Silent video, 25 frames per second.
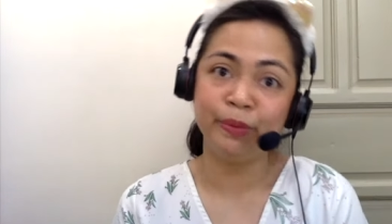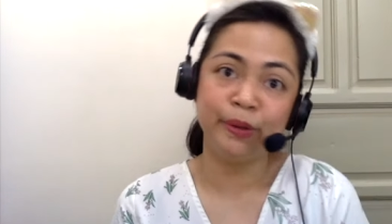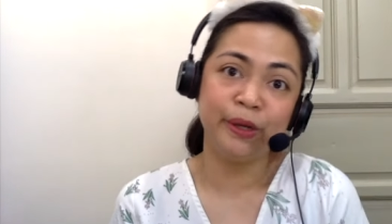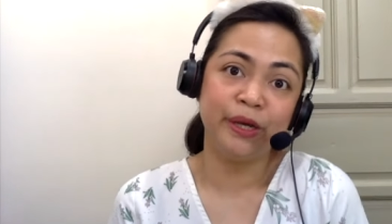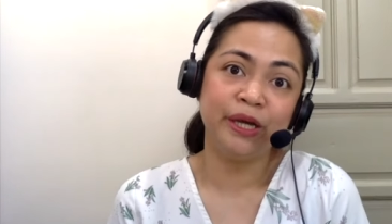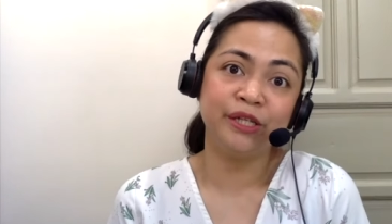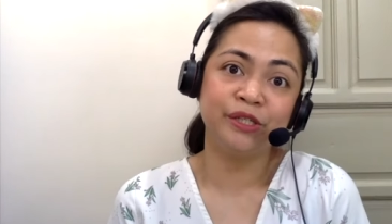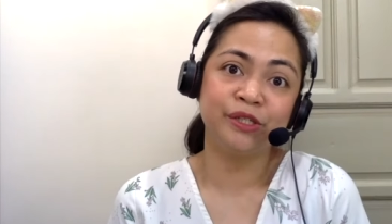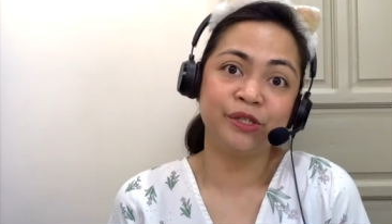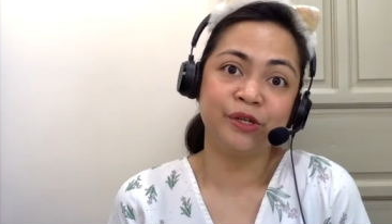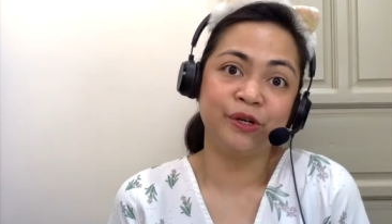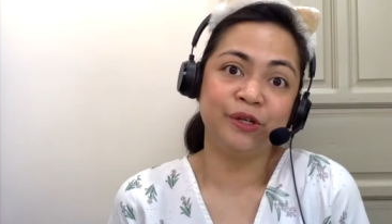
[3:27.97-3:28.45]

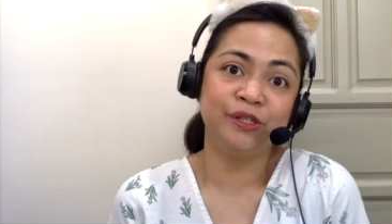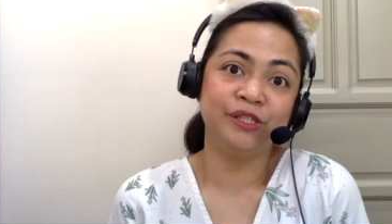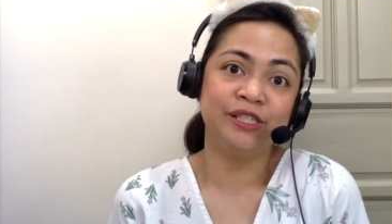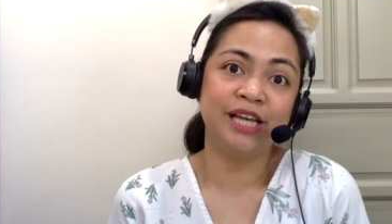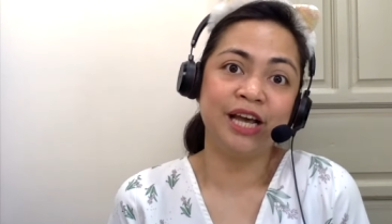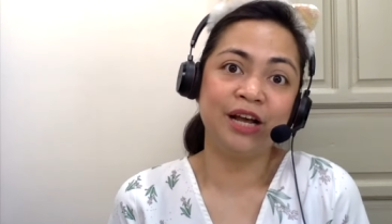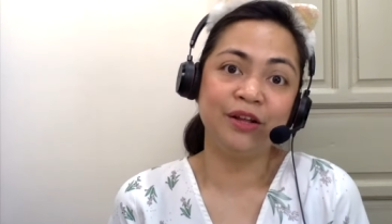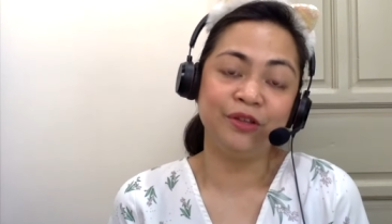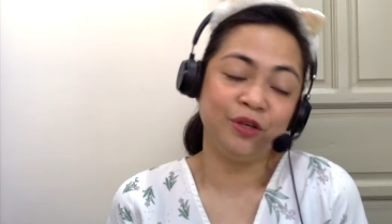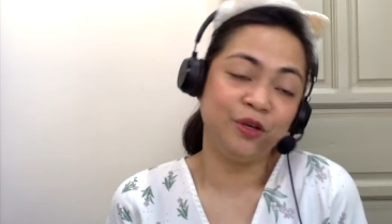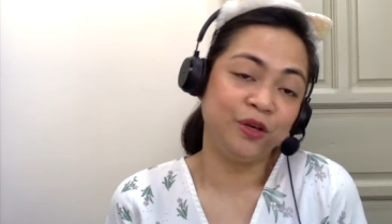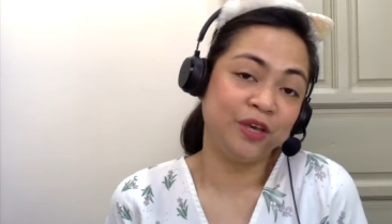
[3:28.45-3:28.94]
but turns
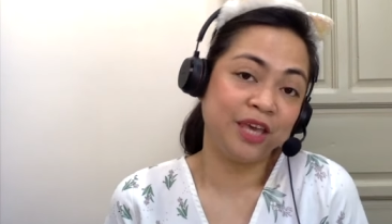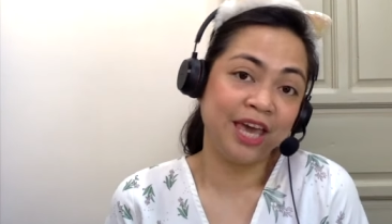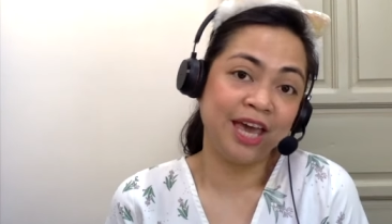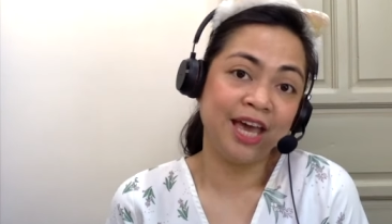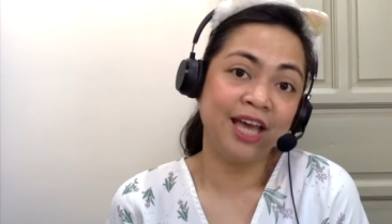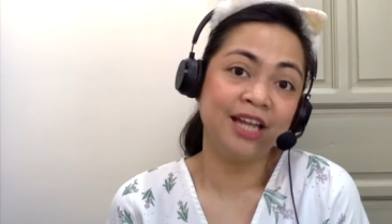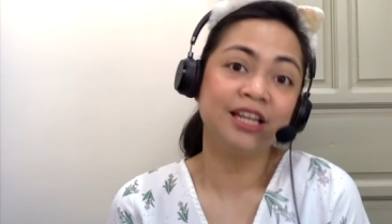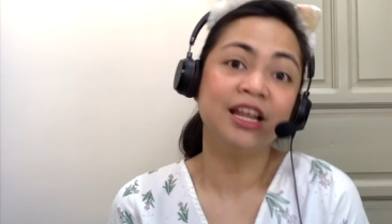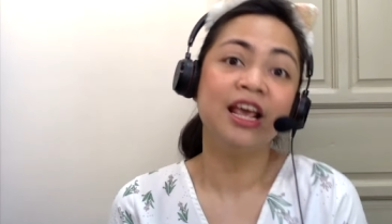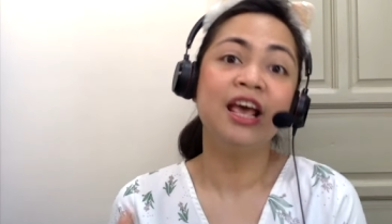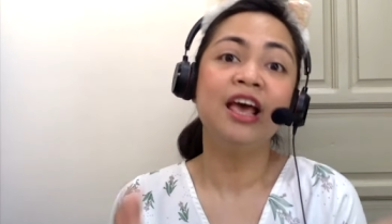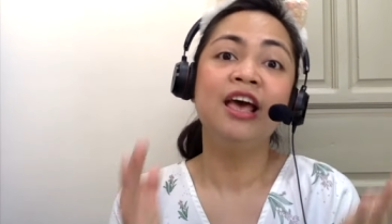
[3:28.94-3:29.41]
out you
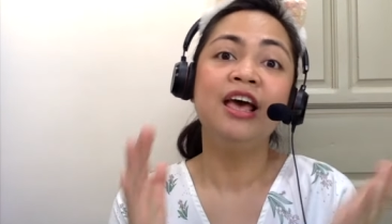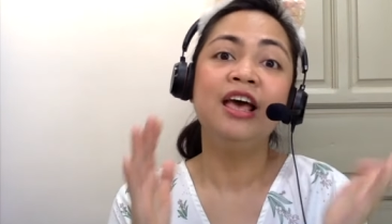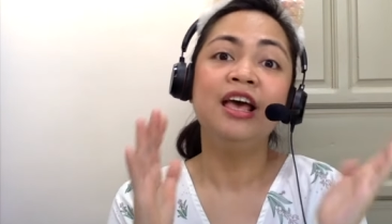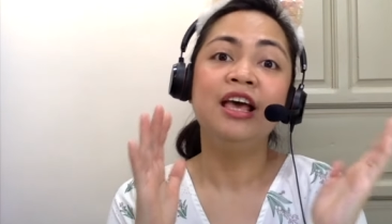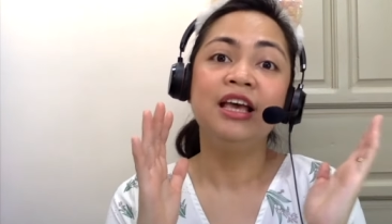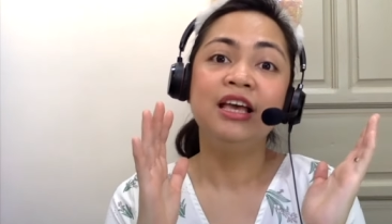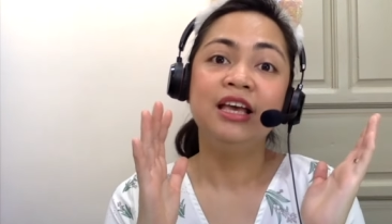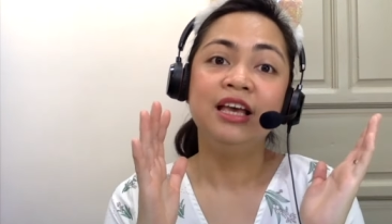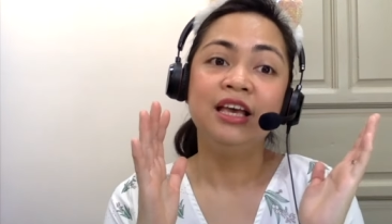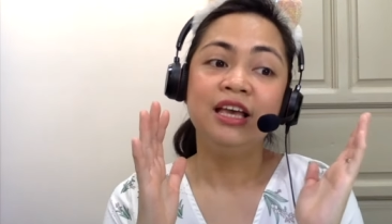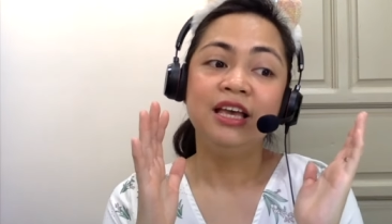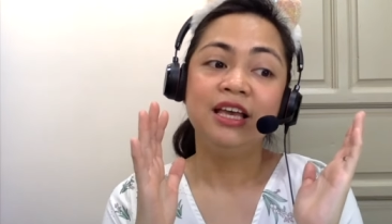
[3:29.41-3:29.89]
can't.
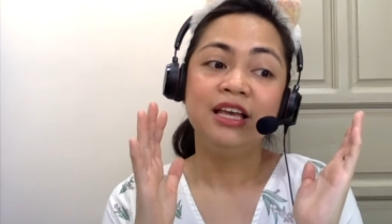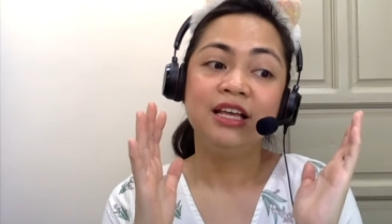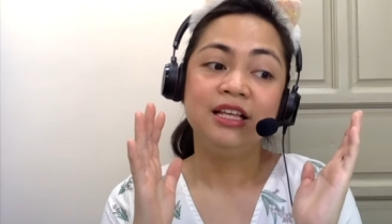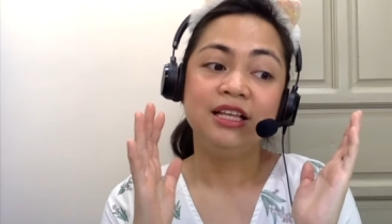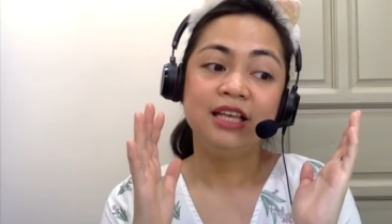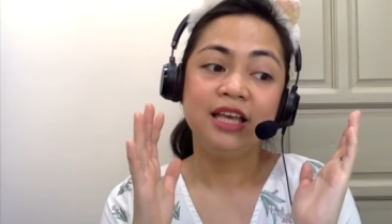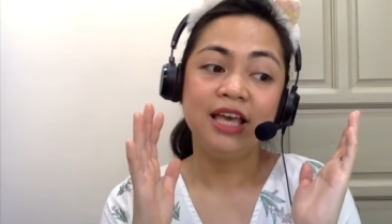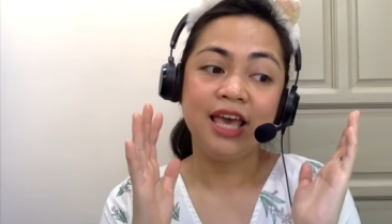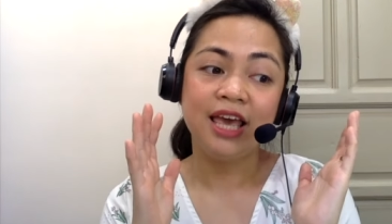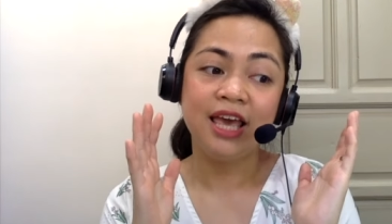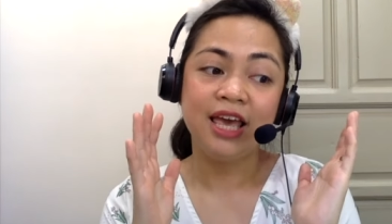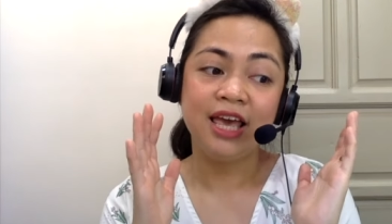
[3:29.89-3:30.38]

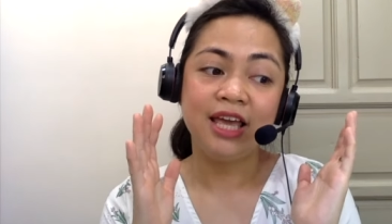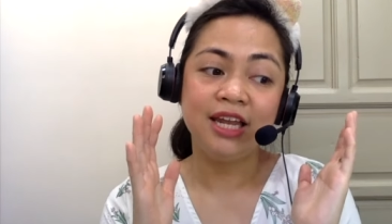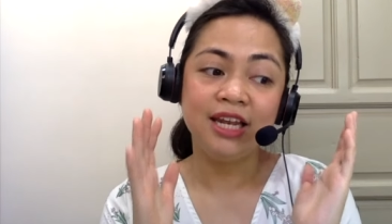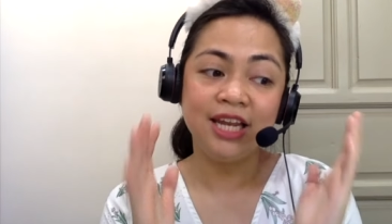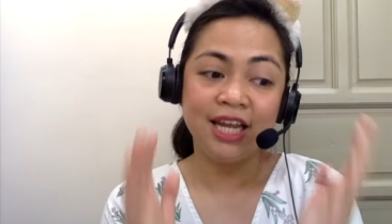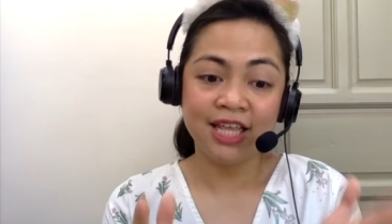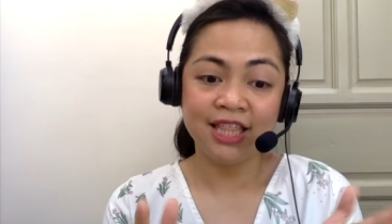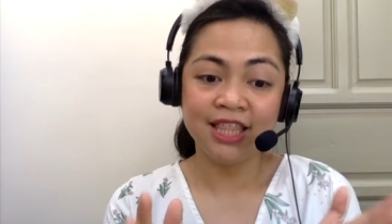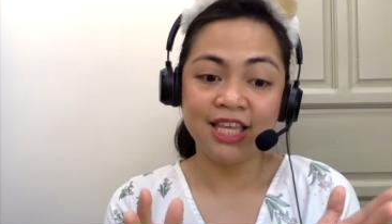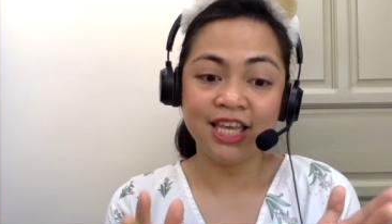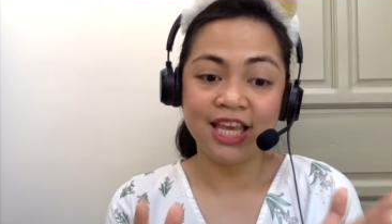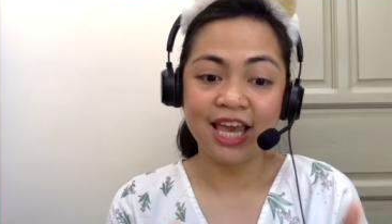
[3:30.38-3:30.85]
And
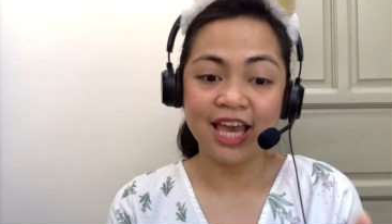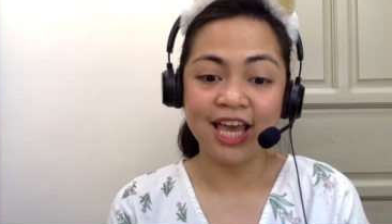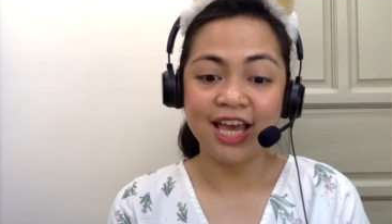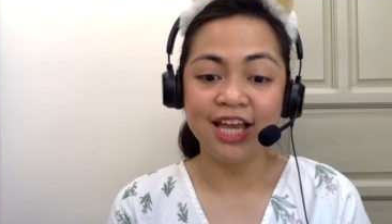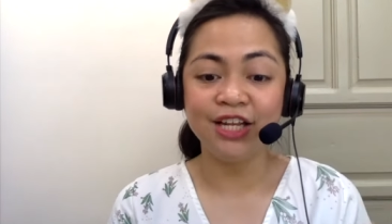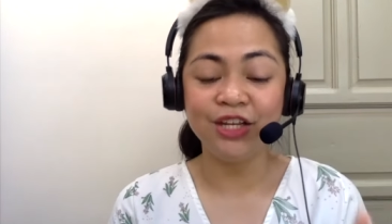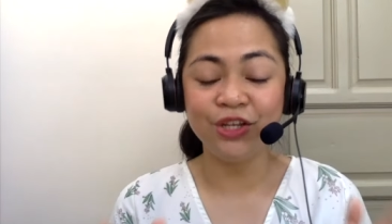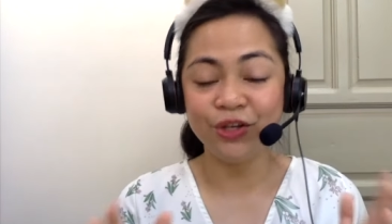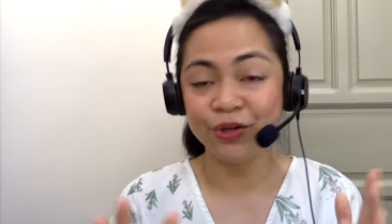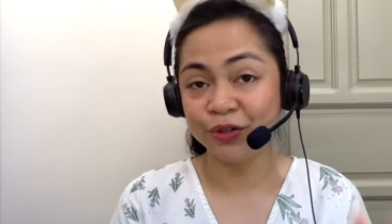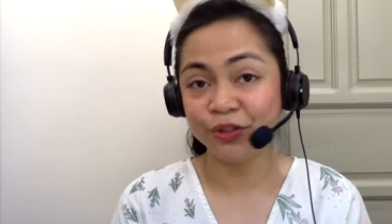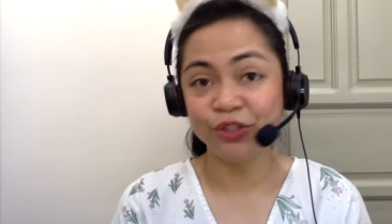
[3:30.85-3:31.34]
in the
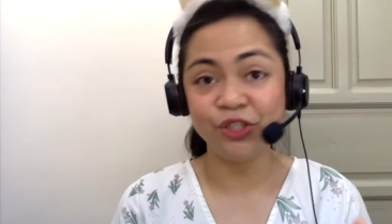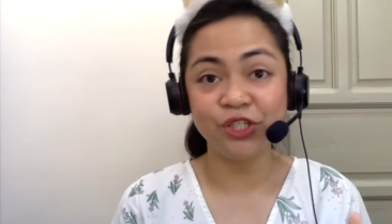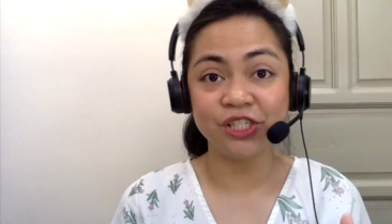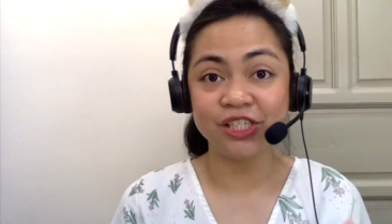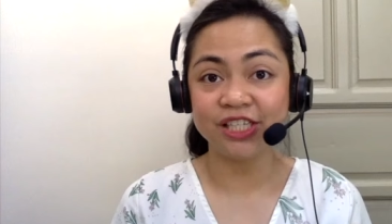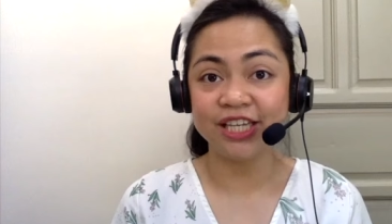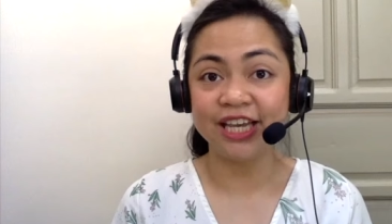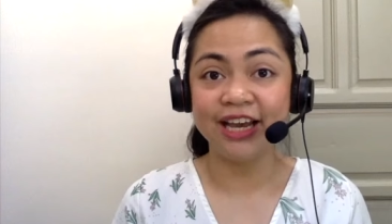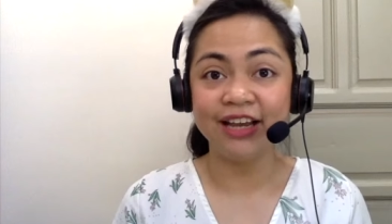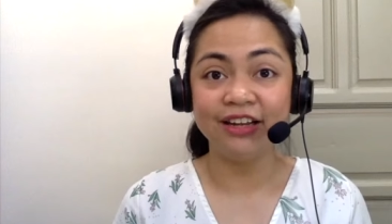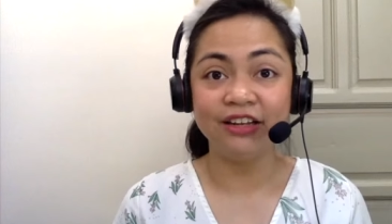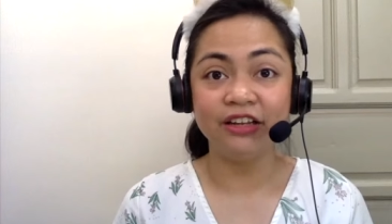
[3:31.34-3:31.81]
end, you'll
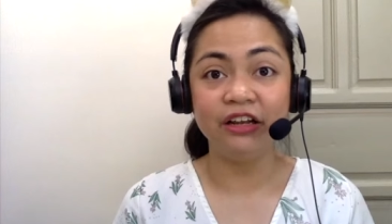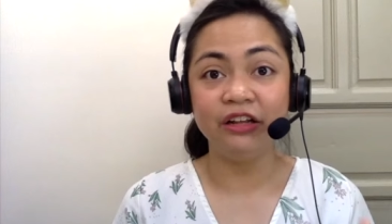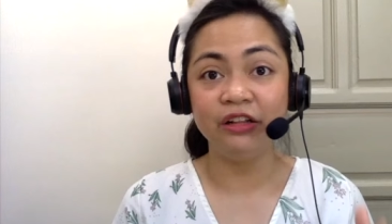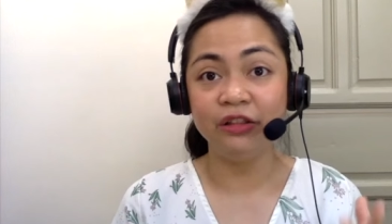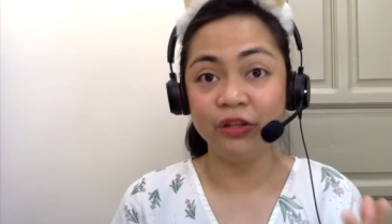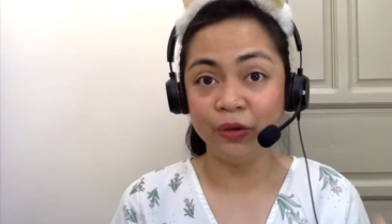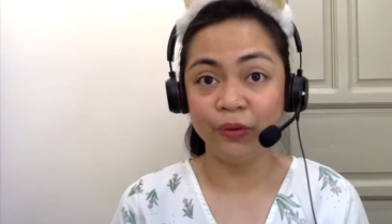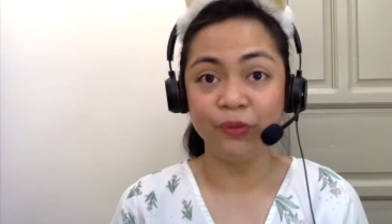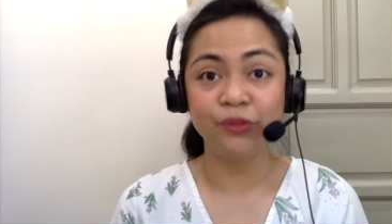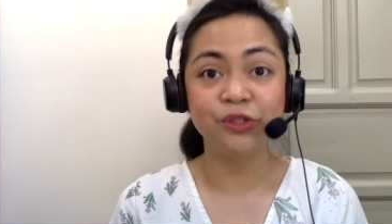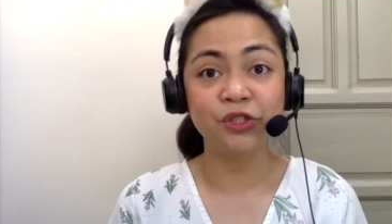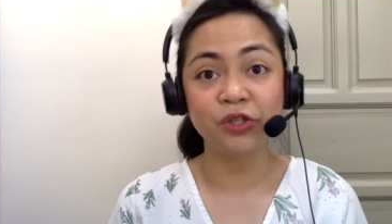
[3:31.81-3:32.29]
just get a
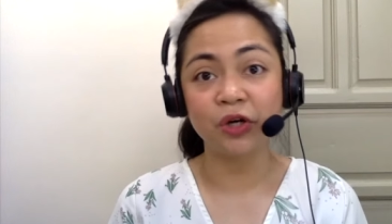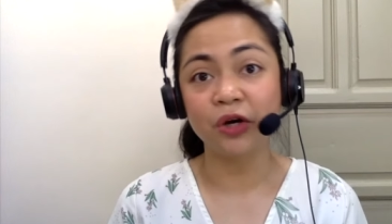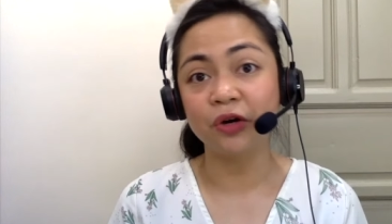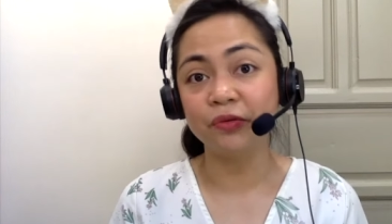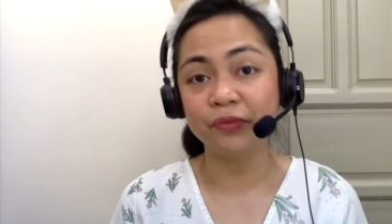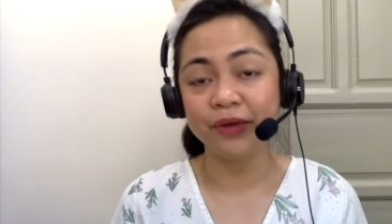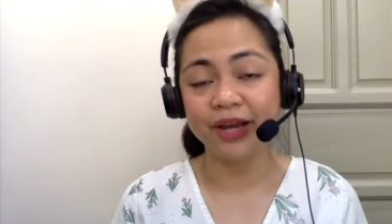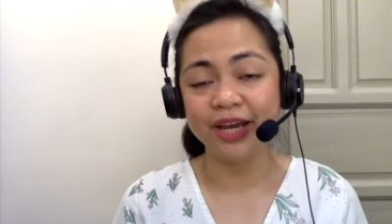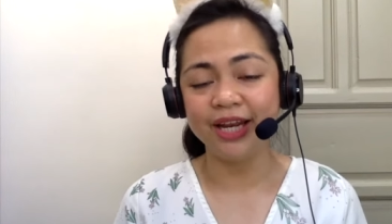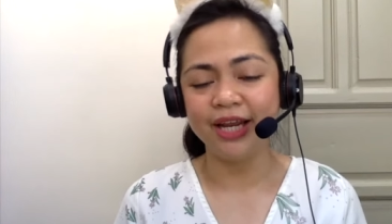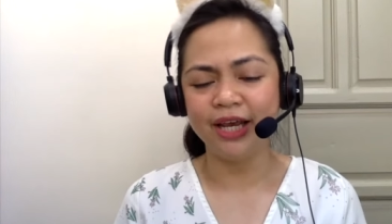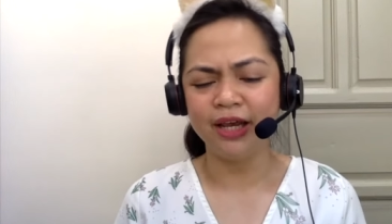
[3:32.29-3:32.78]
low star
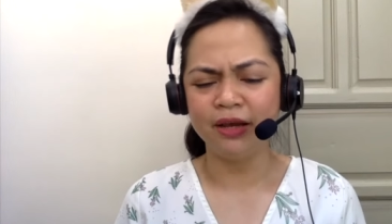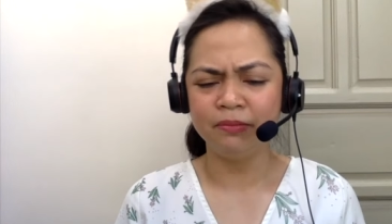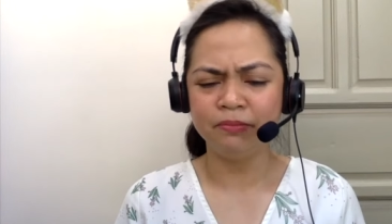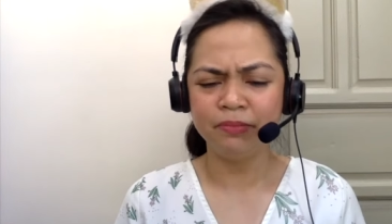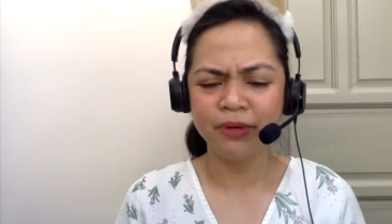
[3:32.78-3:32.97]
rating.